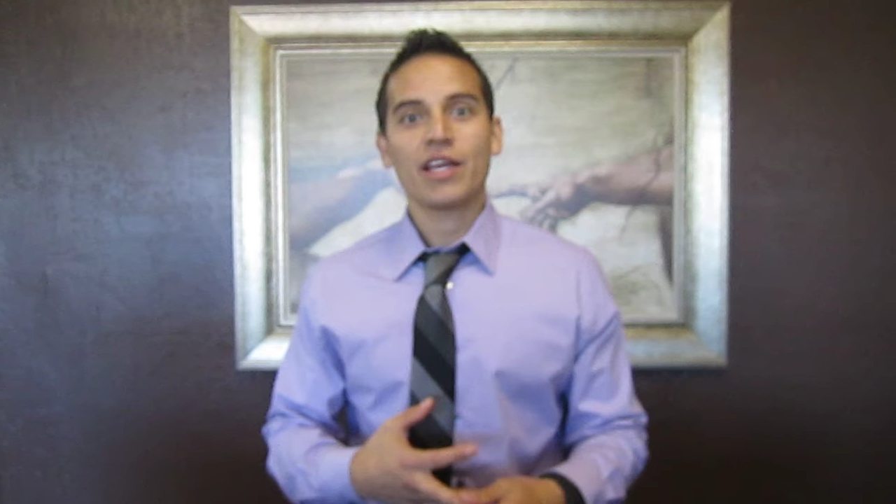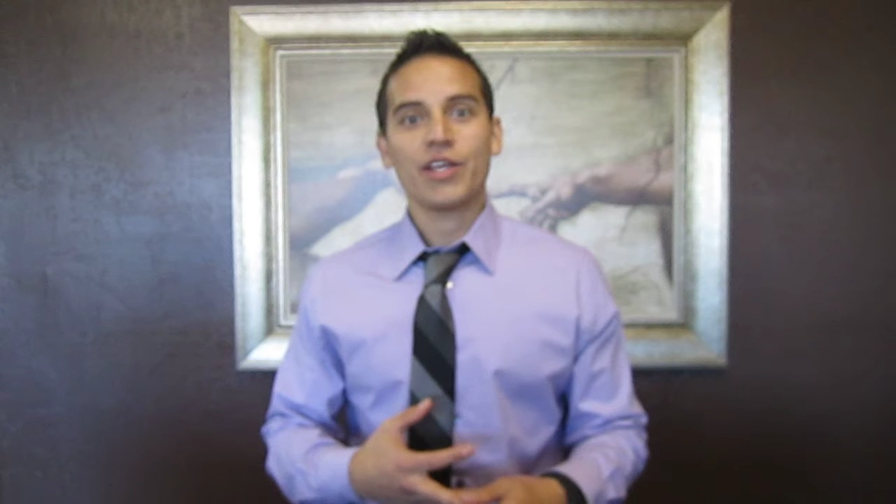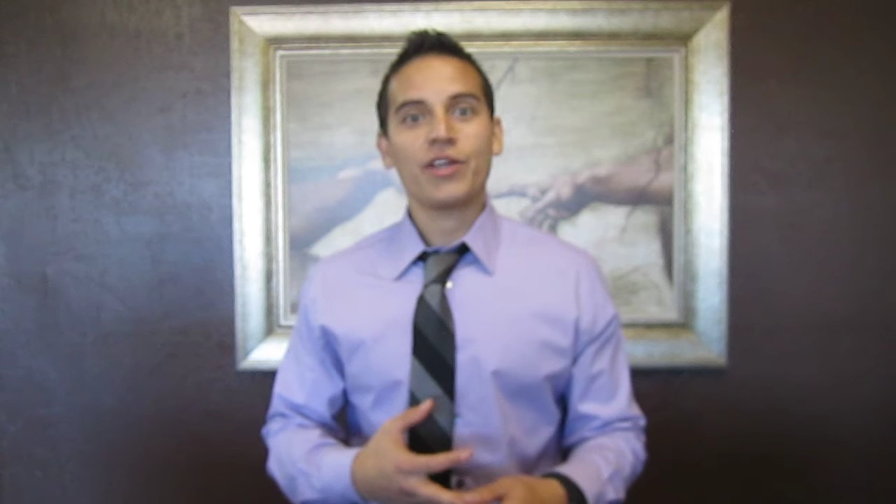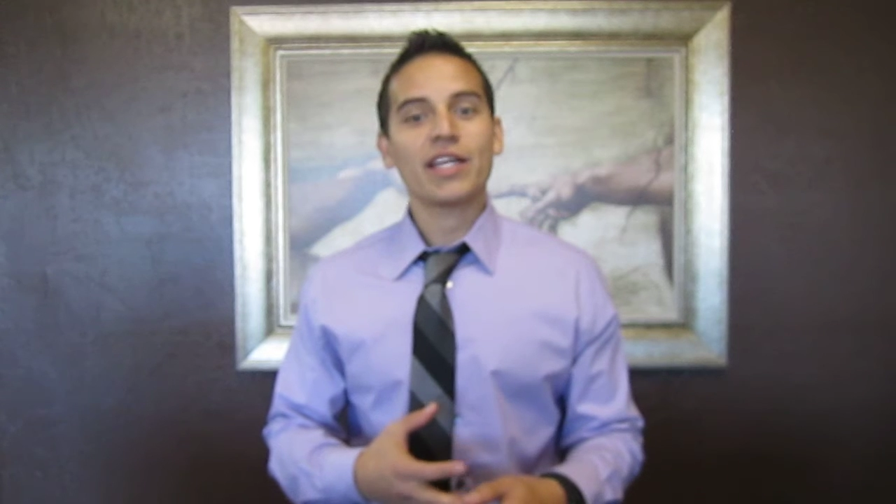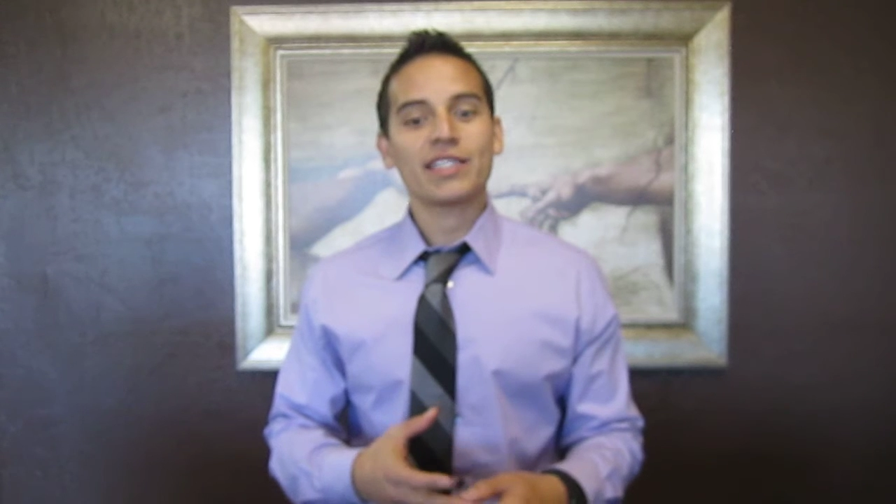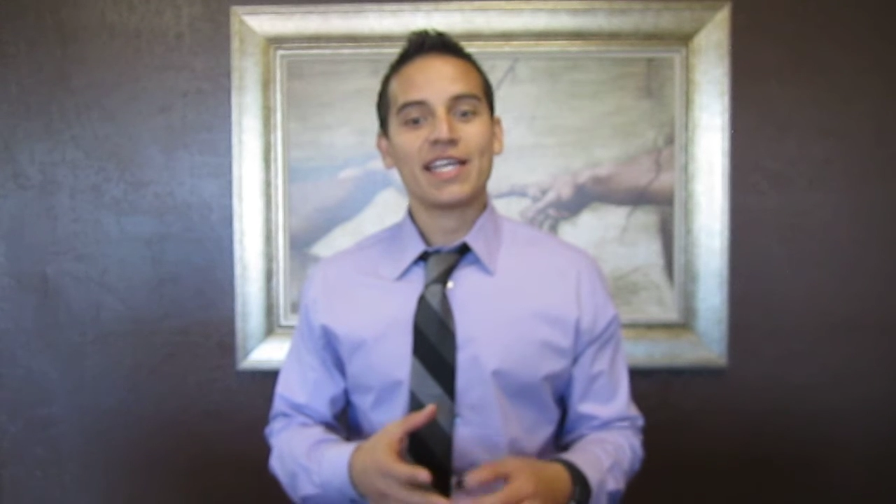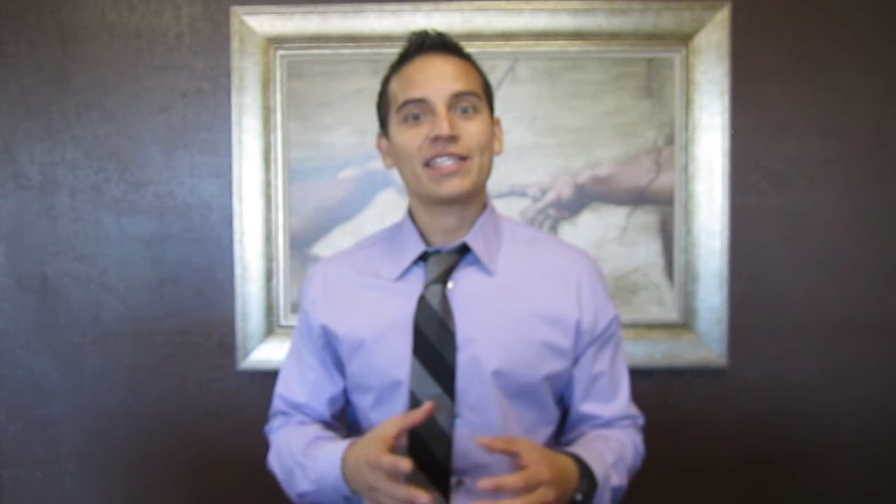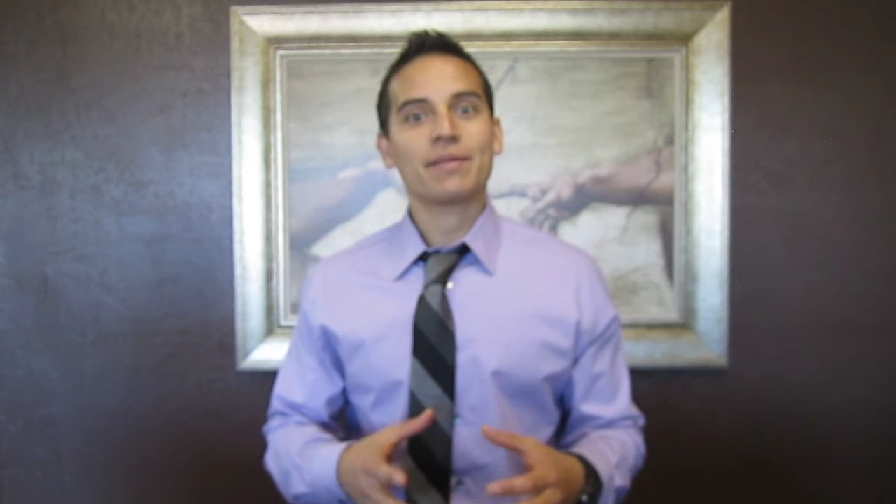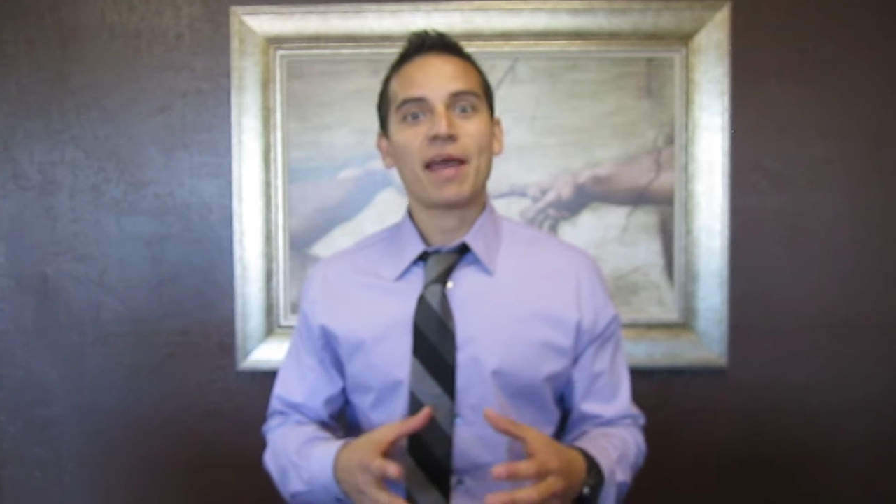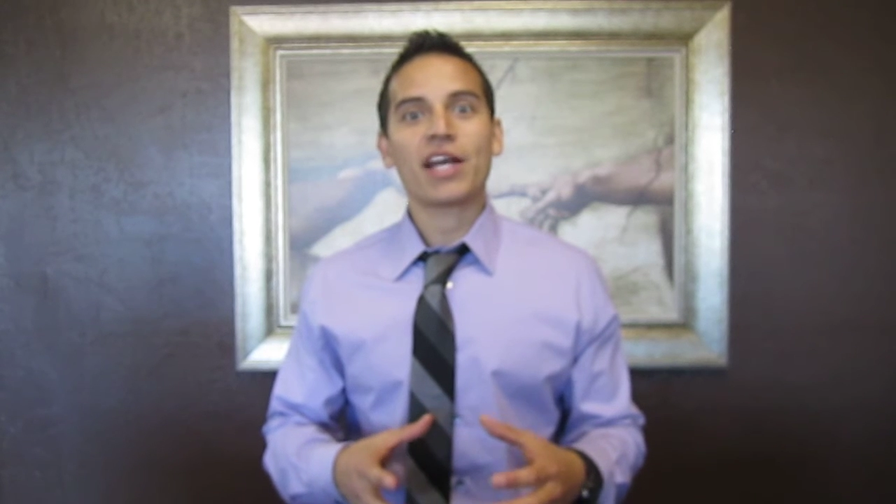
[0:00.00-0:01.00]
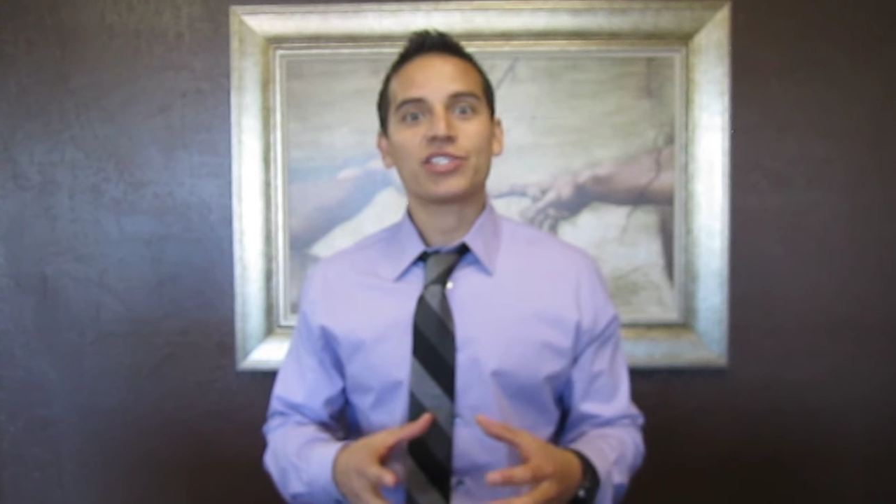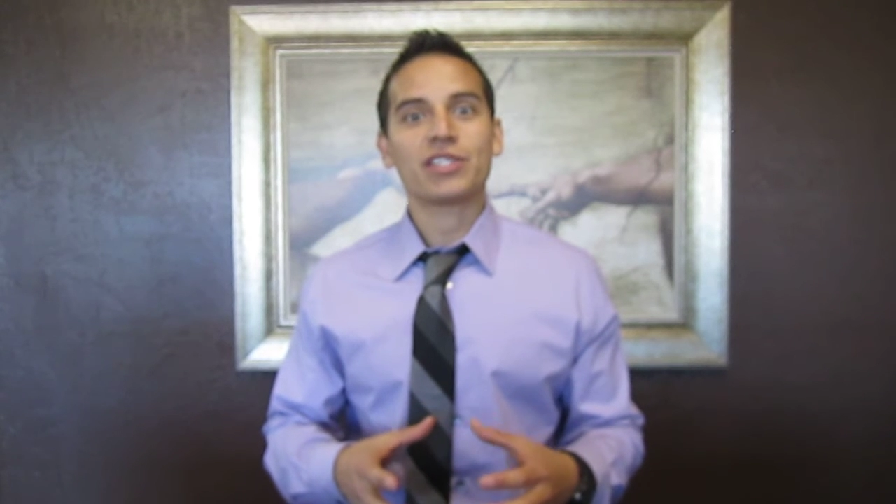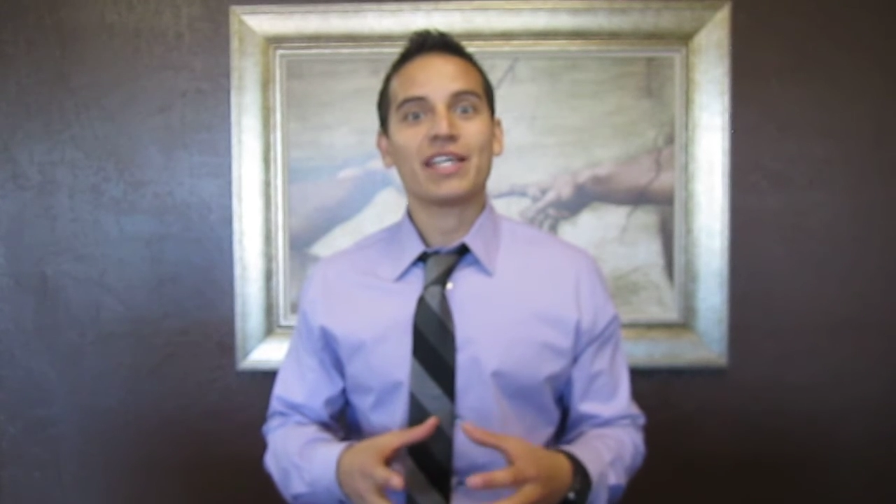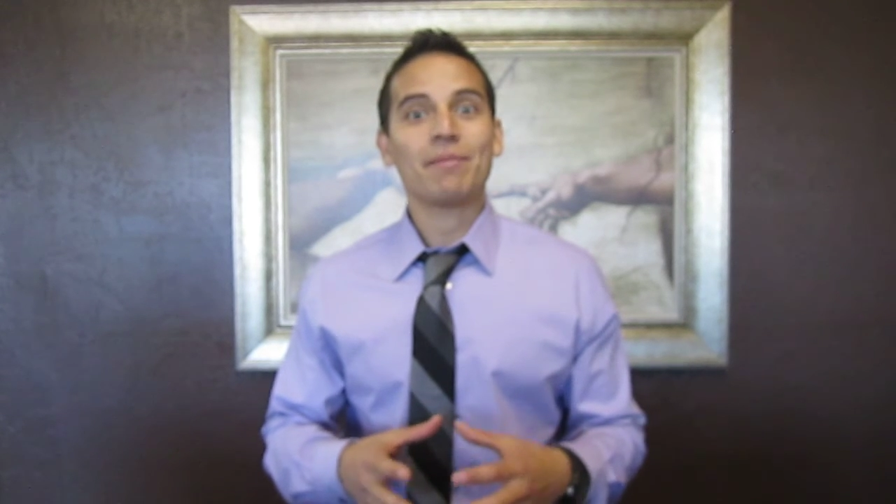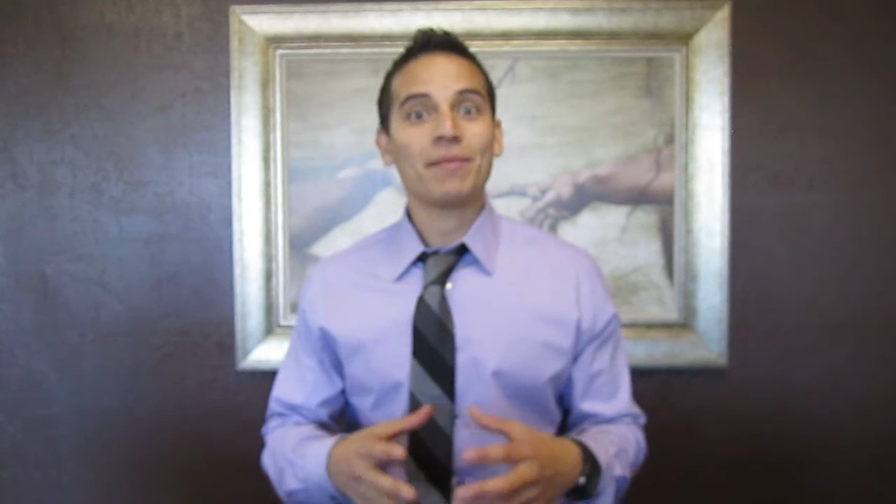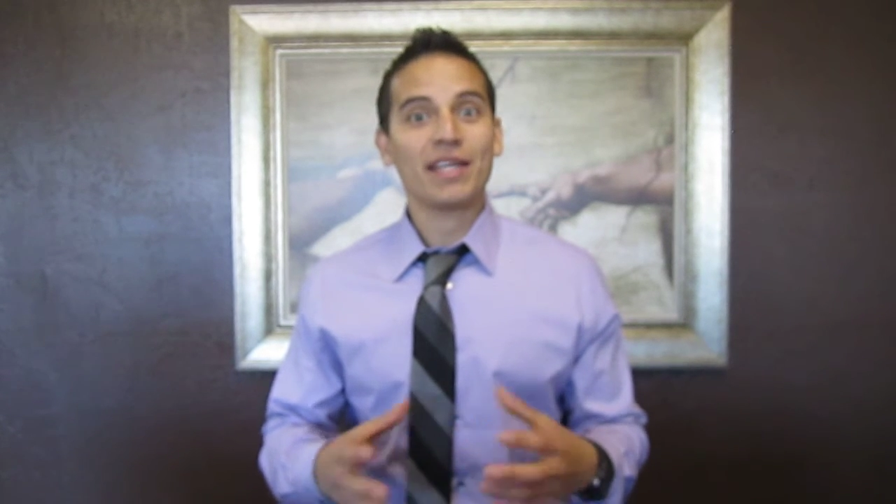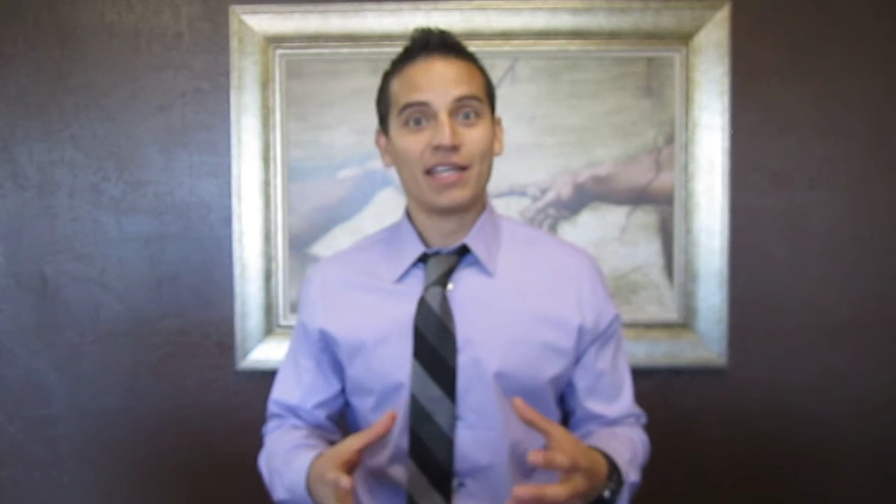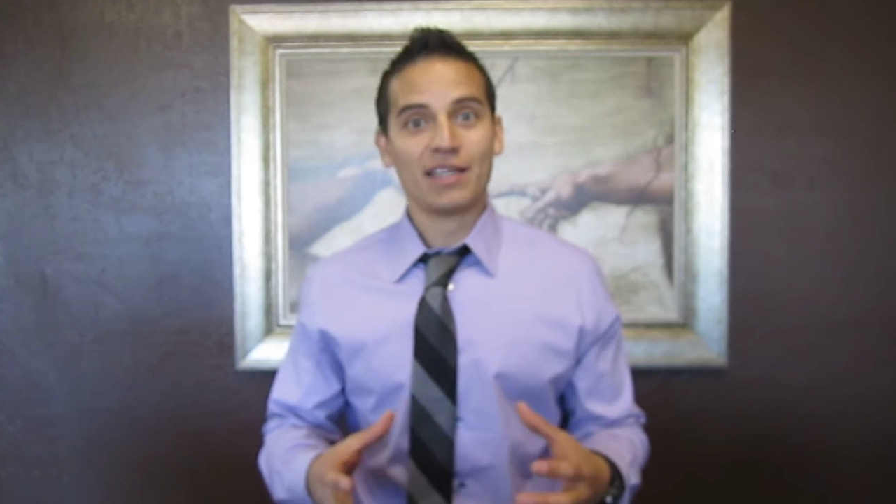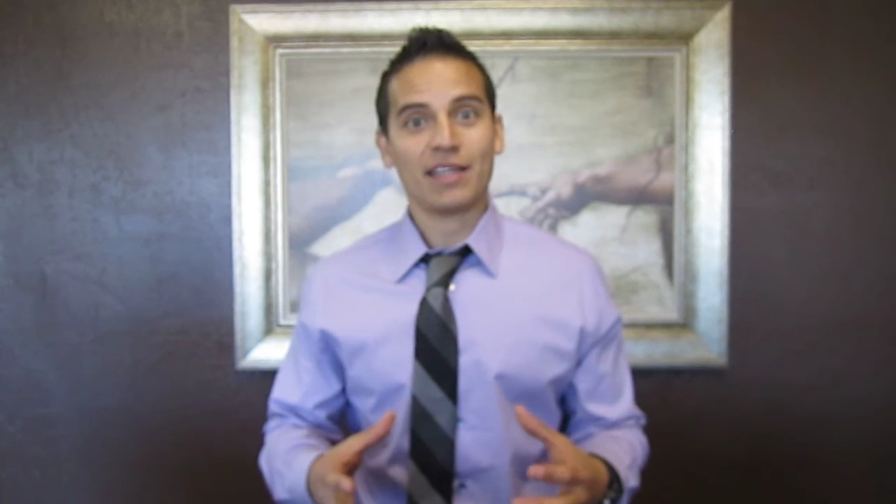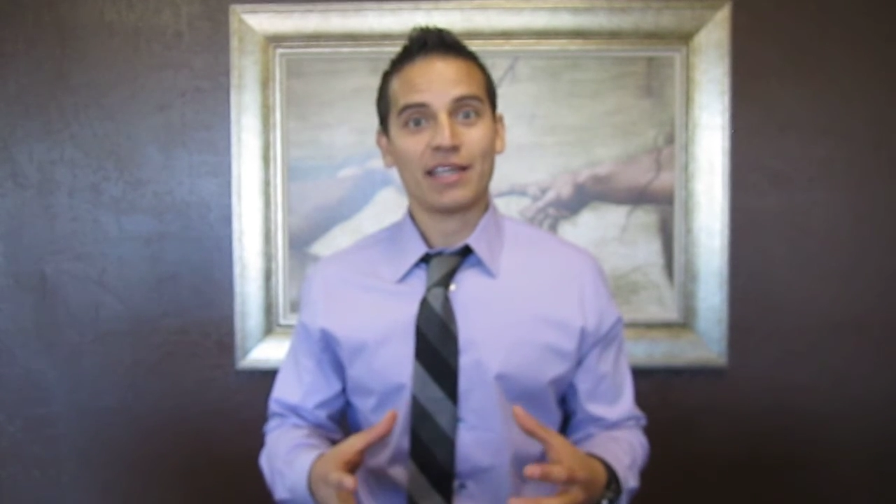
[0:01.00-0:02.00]
you gotta take some action
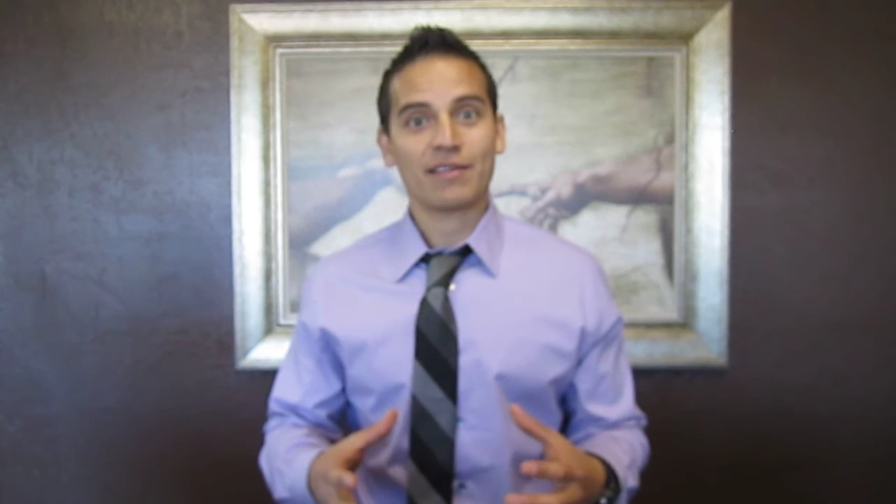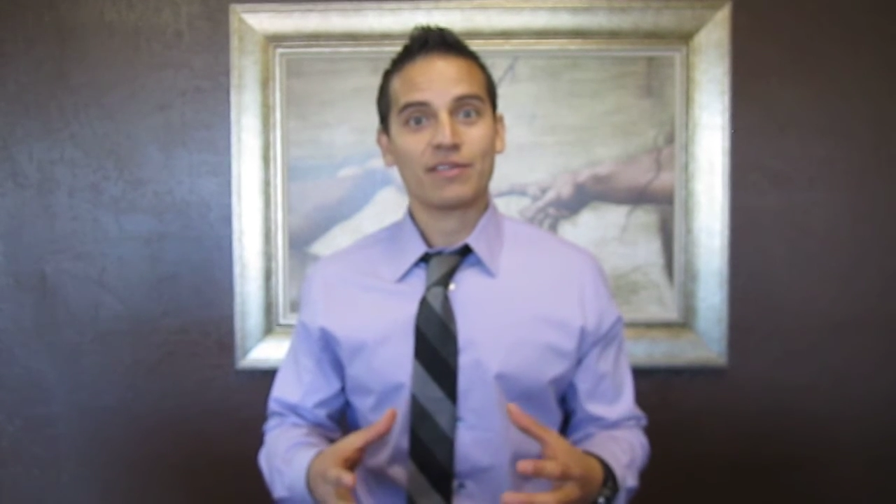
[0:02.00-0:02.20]
immediately.